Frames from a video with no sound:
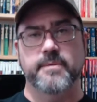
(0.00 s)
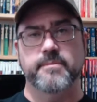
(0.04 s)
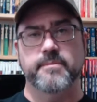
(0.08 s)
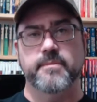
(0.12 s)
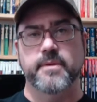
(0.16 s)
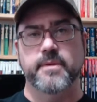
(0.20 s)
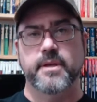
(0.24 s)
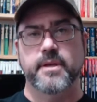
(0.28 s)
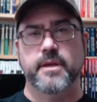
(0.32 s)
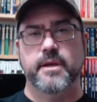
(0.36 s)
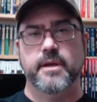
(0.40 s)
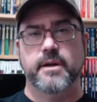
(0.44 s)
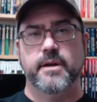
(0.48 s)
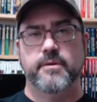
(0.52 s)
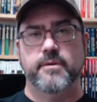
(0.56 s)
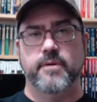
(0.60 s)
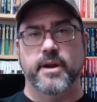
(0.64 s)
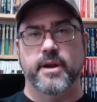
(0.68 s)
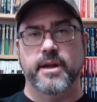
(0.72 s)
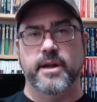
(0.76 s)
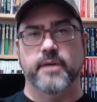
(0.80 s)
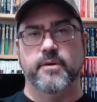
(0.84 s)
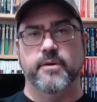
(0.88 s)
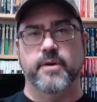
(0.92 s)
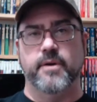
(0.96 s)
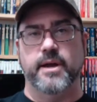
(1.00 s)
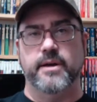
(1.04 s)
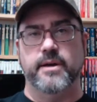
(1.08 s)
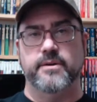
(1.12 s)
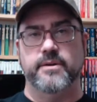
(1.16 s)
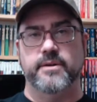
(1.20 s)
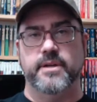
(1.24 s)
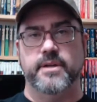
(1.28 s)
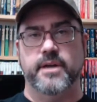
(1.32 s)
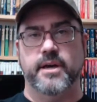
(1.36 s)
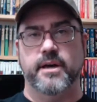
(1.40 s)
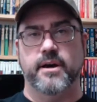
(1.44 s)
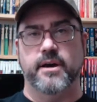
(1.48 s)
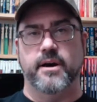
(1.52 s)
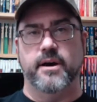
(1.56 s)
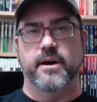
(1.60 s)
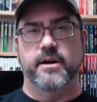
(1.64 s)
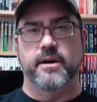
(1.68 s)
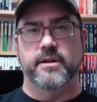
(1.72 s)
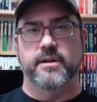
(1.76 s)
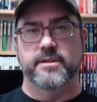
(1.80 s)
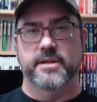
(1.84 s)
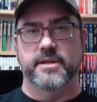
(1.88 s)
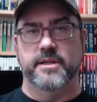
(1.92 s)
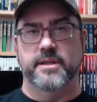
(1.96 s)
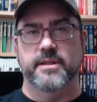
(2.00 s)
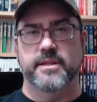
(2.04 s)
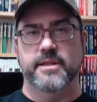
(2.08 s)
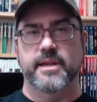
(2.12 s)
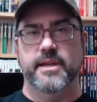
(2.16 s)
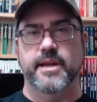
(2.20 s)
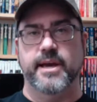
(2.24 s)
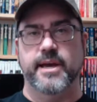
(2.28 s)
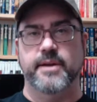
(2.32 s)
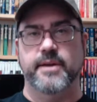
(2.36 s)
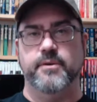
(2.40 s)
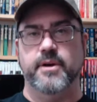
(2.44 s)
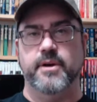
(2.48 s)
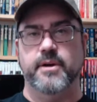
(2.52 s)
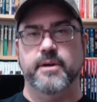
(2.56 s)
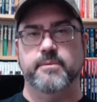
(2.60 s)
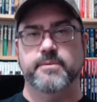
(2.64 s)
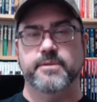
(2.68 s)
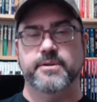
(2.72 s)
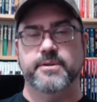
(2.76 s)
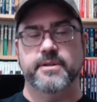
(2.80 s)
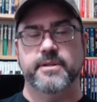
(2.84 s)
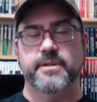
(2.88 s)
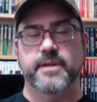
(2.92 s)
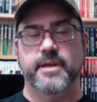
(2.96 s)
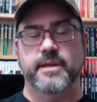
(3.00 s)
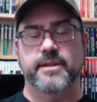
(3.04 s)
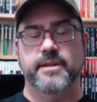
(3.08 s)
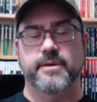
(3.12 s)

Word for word: running around all the nine realms.